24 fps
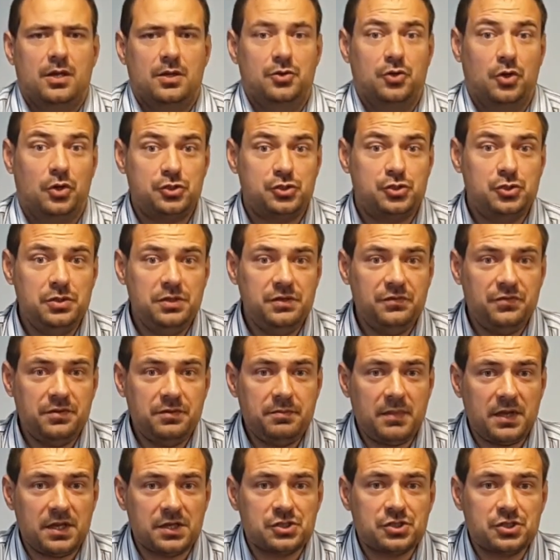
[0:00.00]
Not to
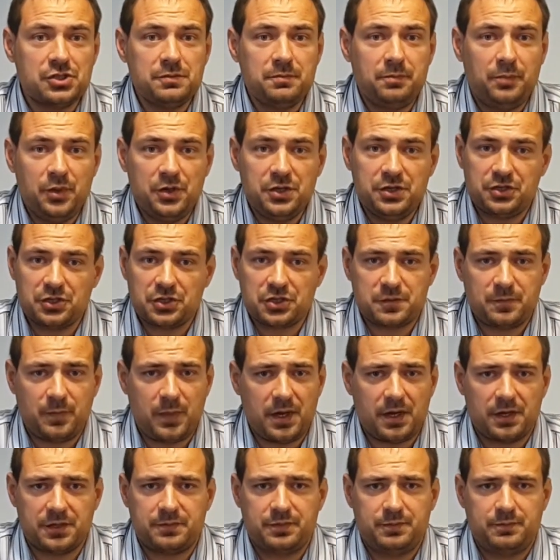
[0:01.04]
even mention printer
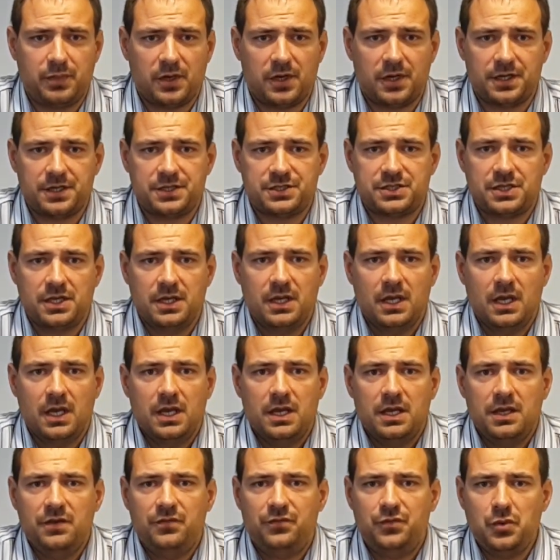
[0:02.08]
spare parts
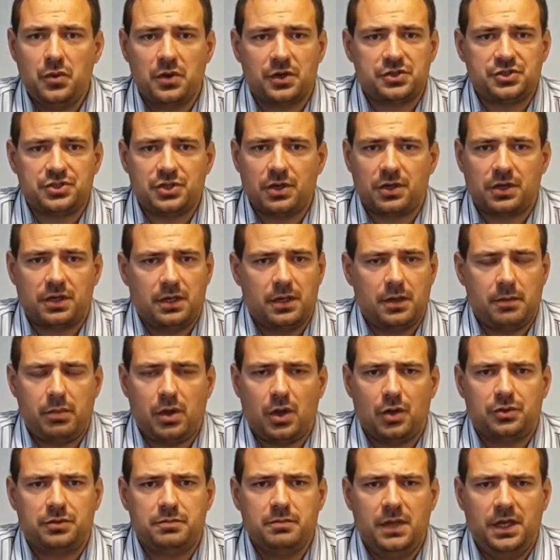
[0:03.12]
if you are talking
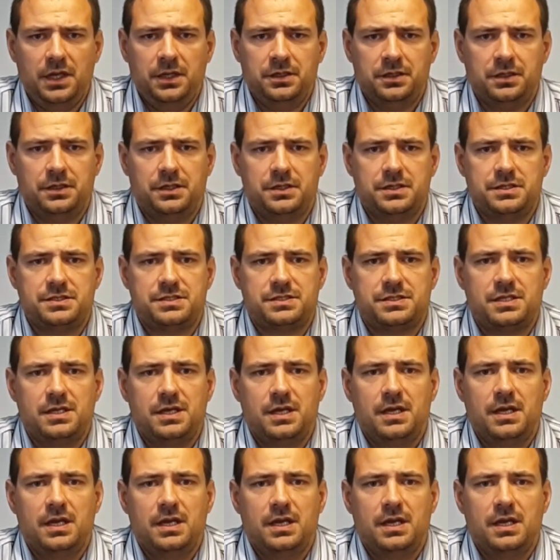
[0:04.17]
about maintenance.